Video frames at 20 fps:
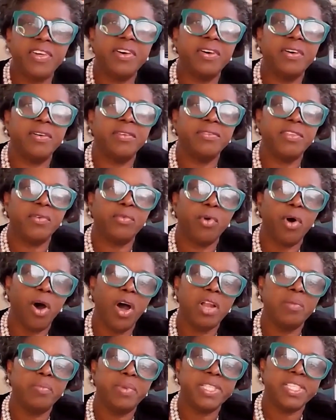the
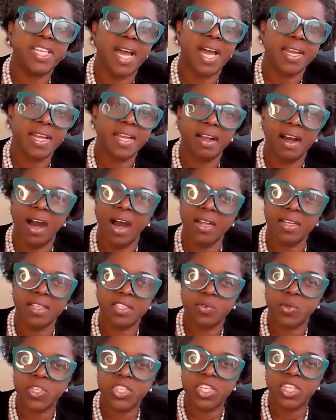Royal Botanic
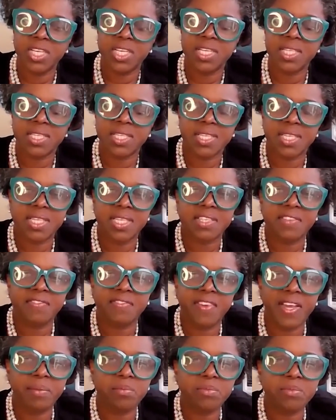Gardens, which
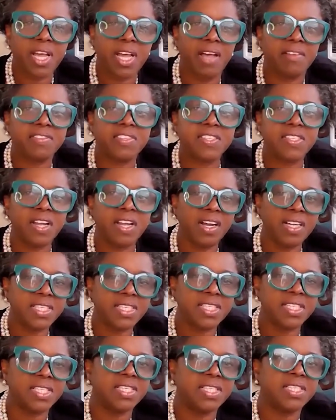he's famed to have
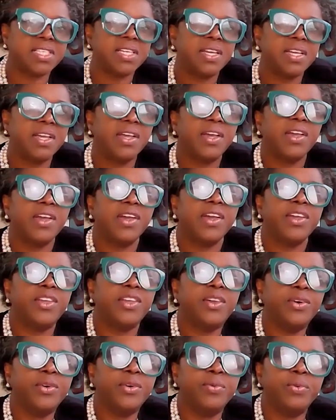started,
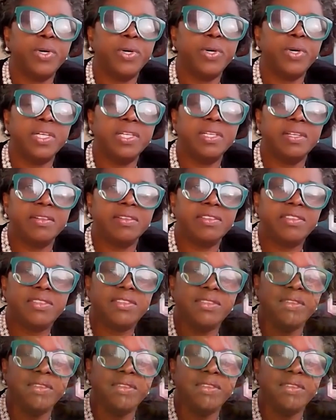you will